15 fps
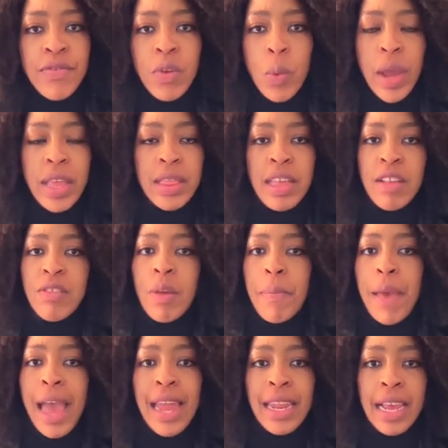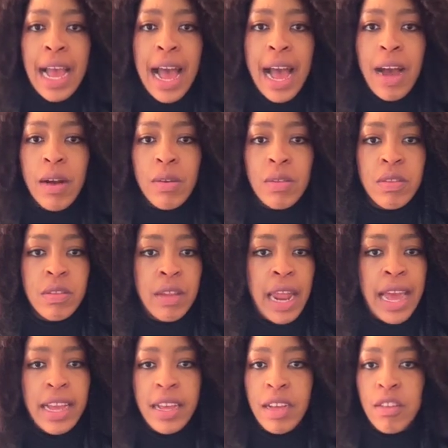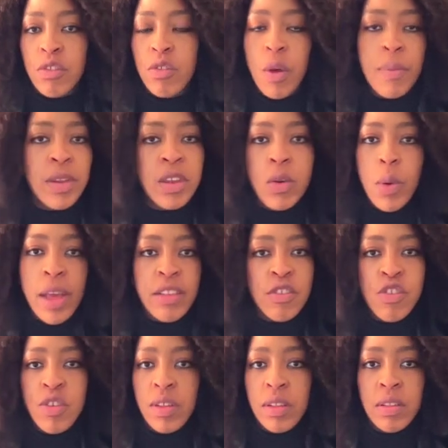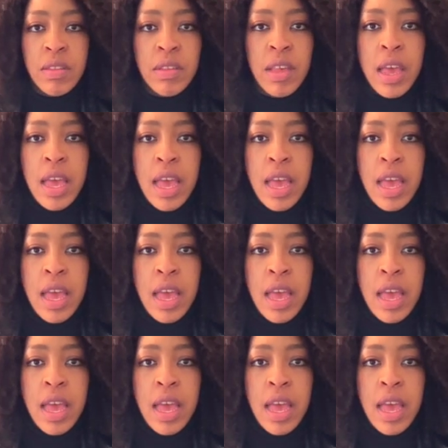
the way things are panning out, like so many questions.